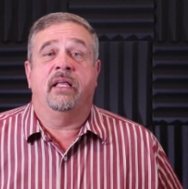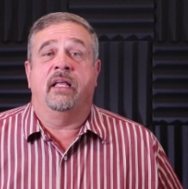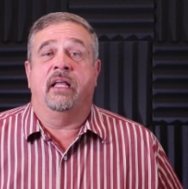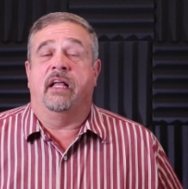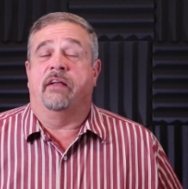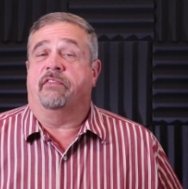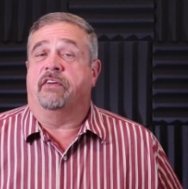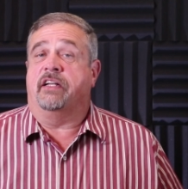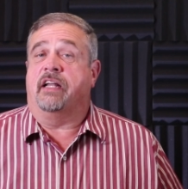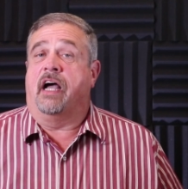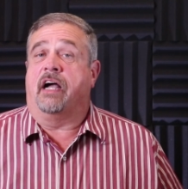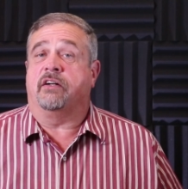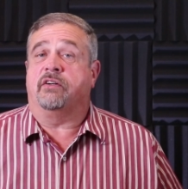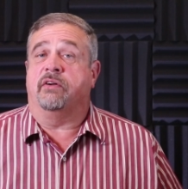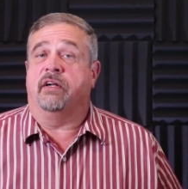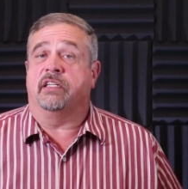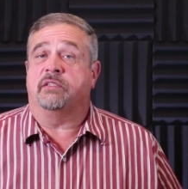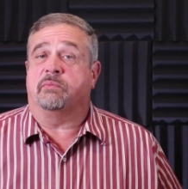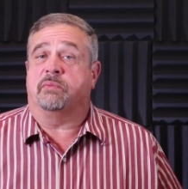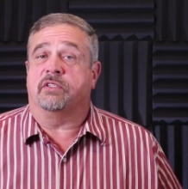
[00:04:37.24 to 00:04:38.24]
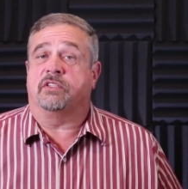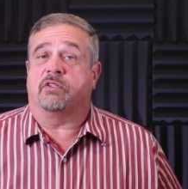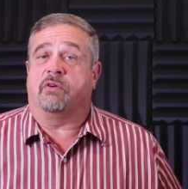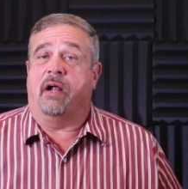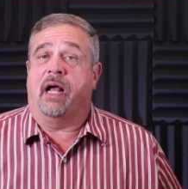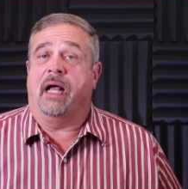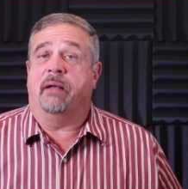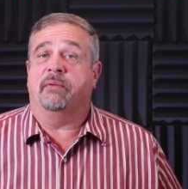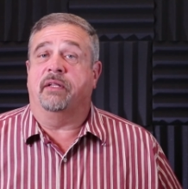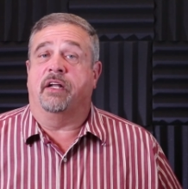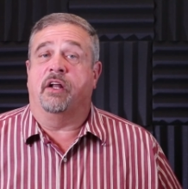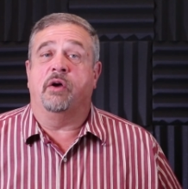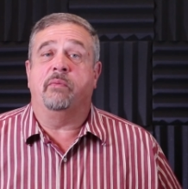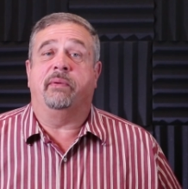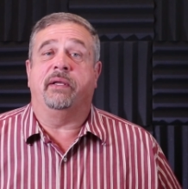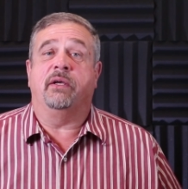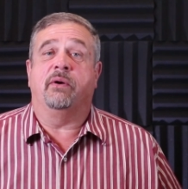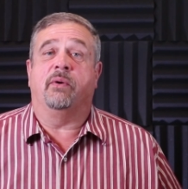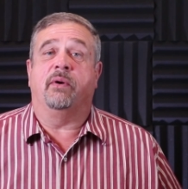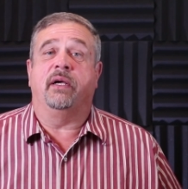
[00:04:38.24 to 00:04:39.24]
If a doctor has prescribed an
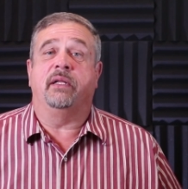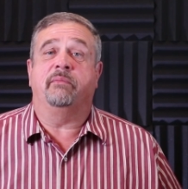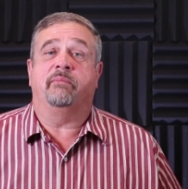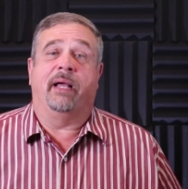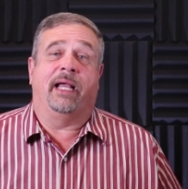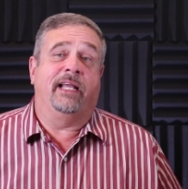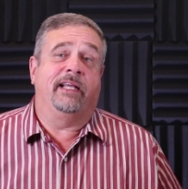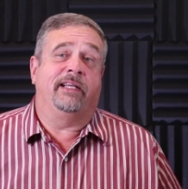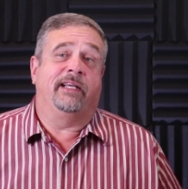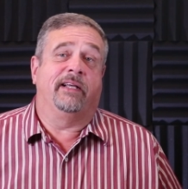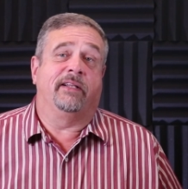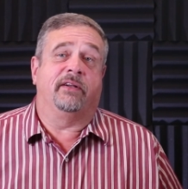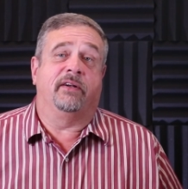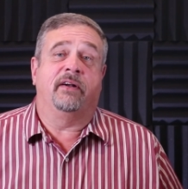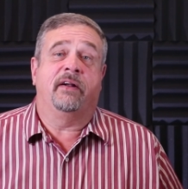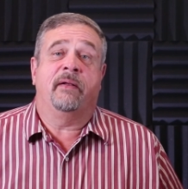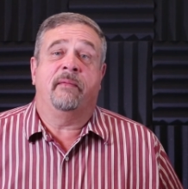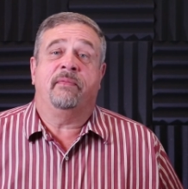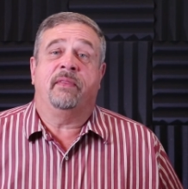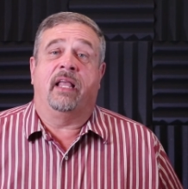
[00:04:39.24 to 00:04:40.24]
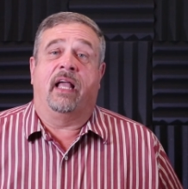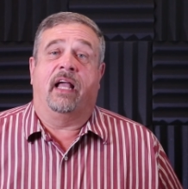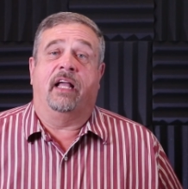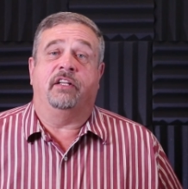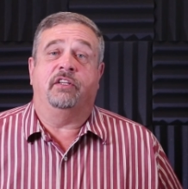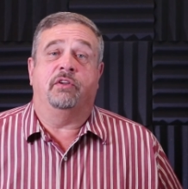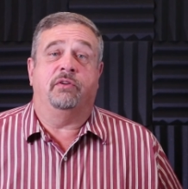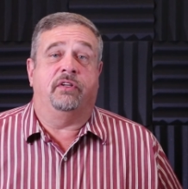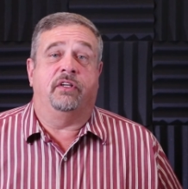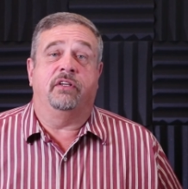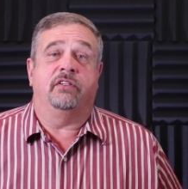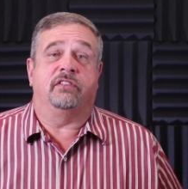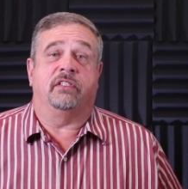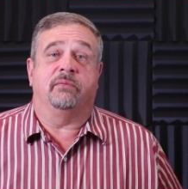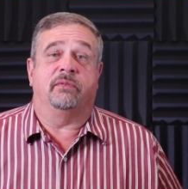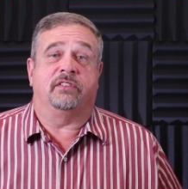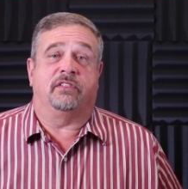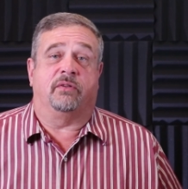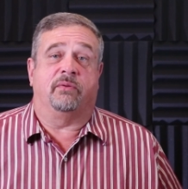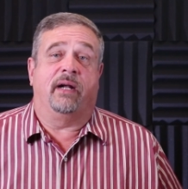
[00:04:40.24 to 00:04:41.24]
opioid, painkiller, and you use
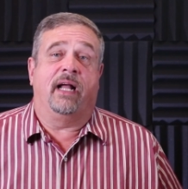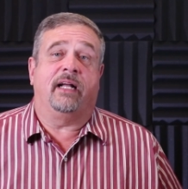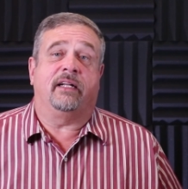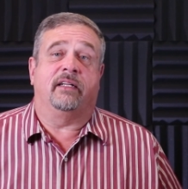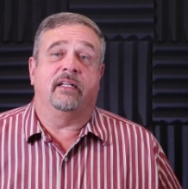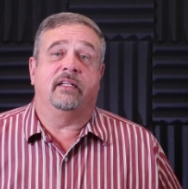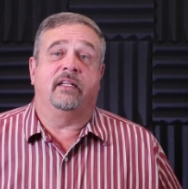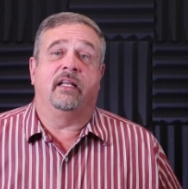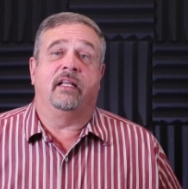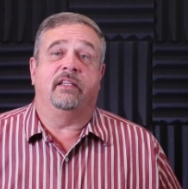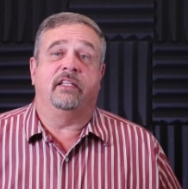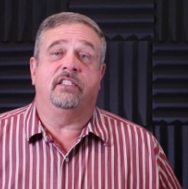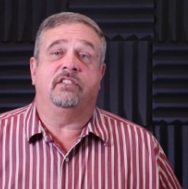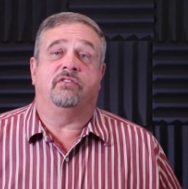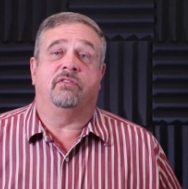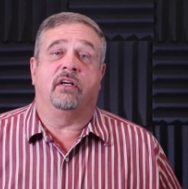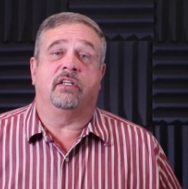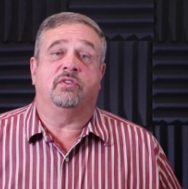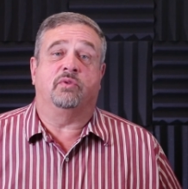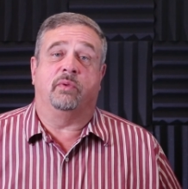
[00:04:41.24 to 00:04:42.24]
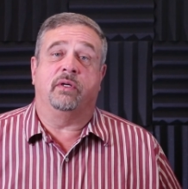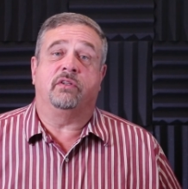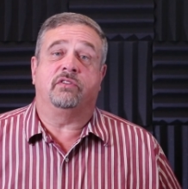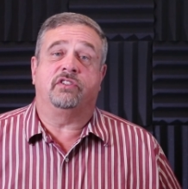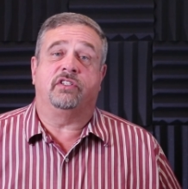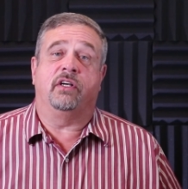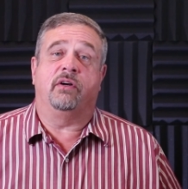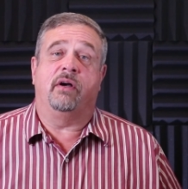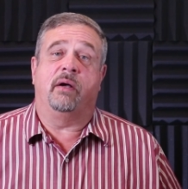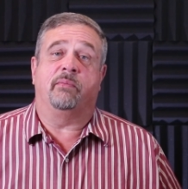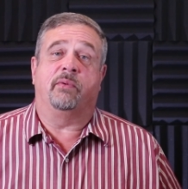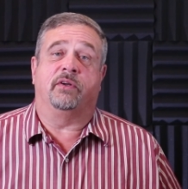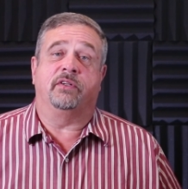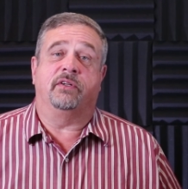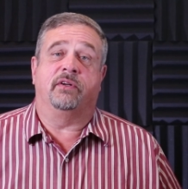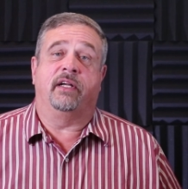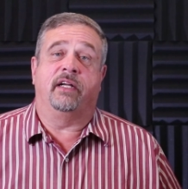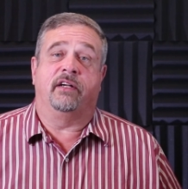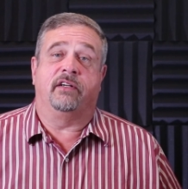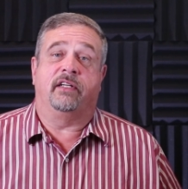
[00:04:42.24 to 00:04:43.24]
them as directed, these drugs will show up on
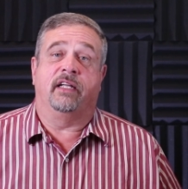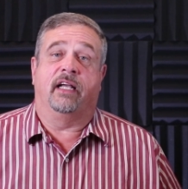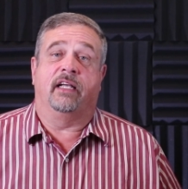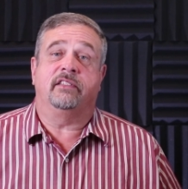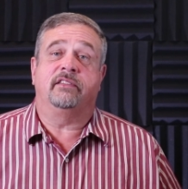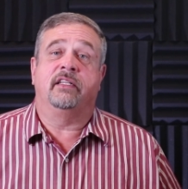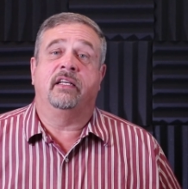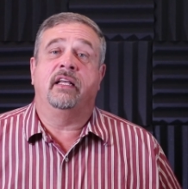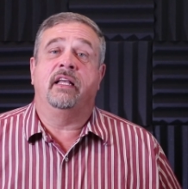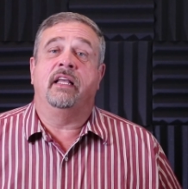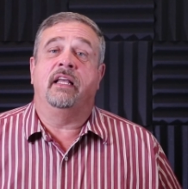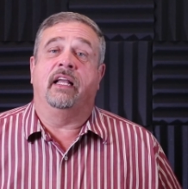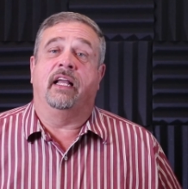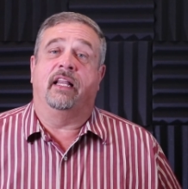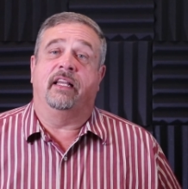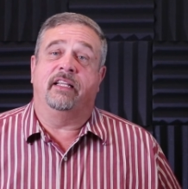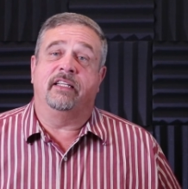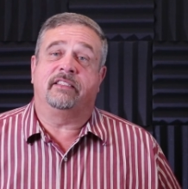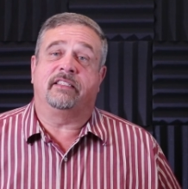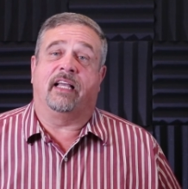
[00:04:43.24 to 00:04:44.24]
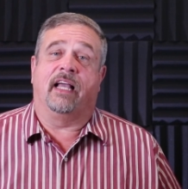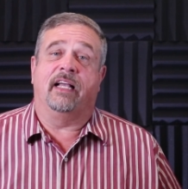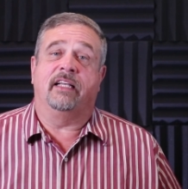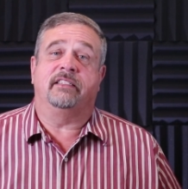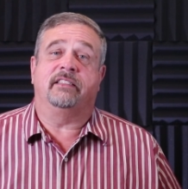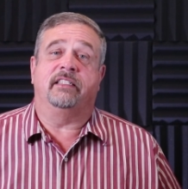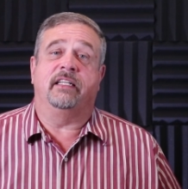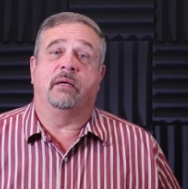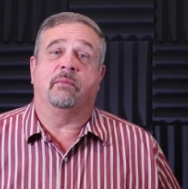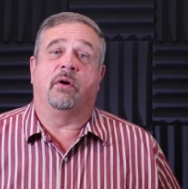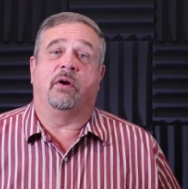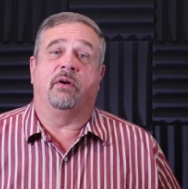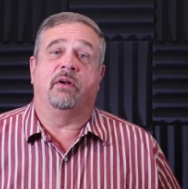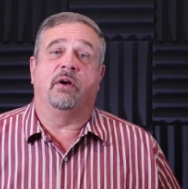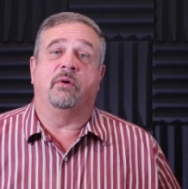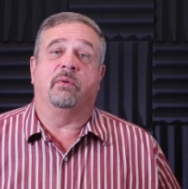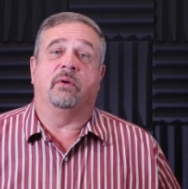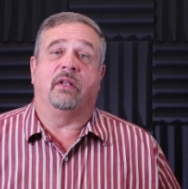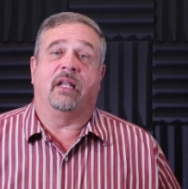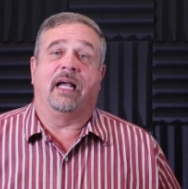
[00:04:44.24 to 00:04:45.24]
your hair test. In this case, the
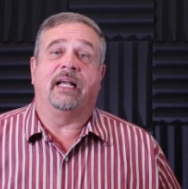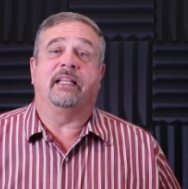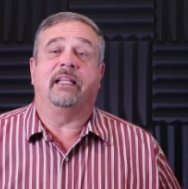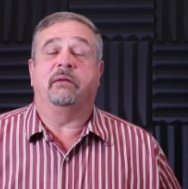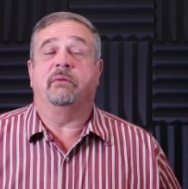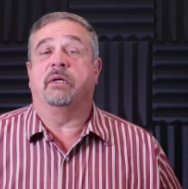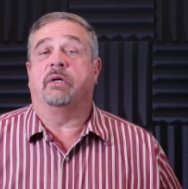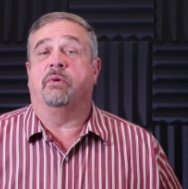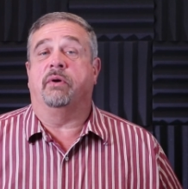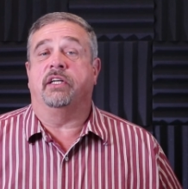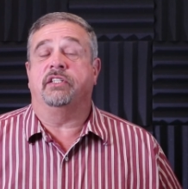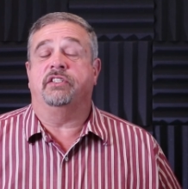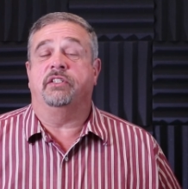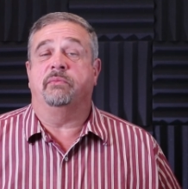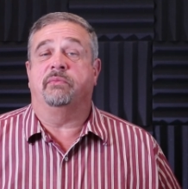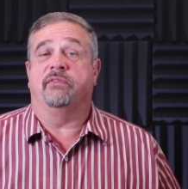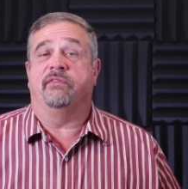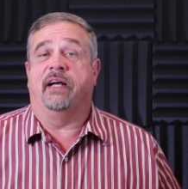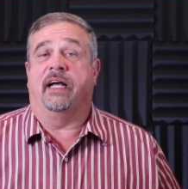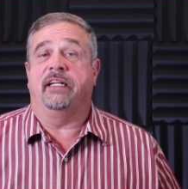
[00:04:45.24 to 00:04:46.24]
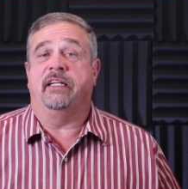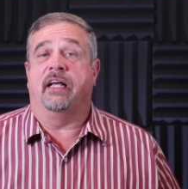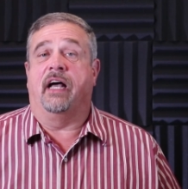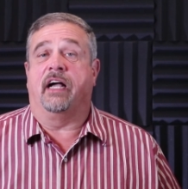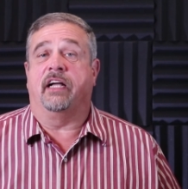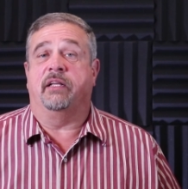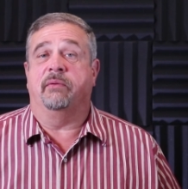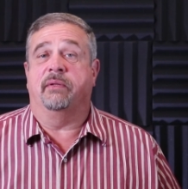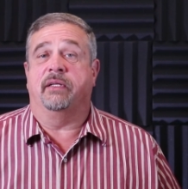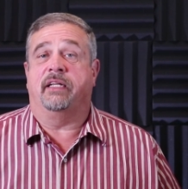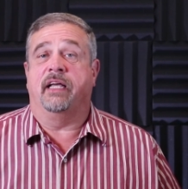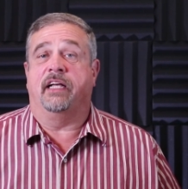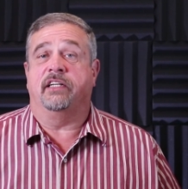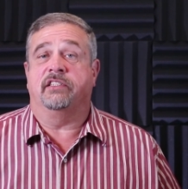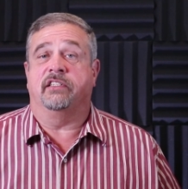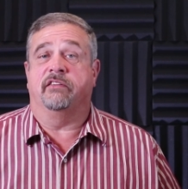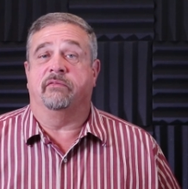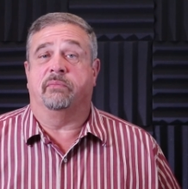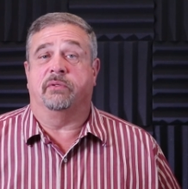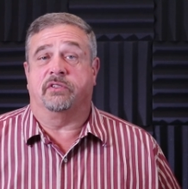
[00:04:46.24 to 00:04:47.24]
MRO will likely request you provide
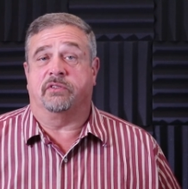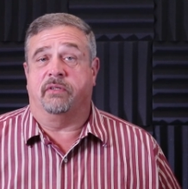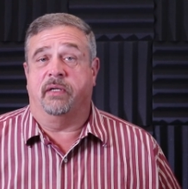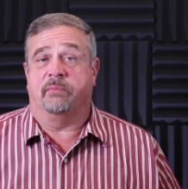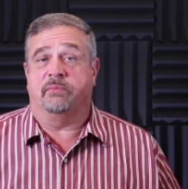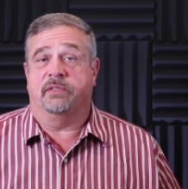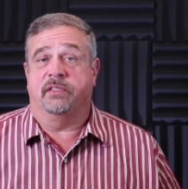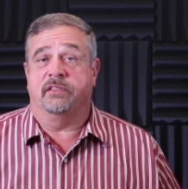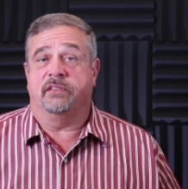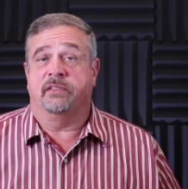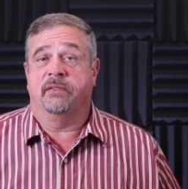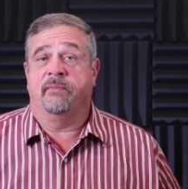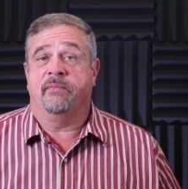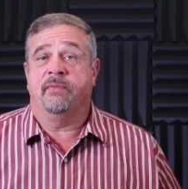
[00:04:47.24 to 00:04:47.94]
documentation of prescriptions.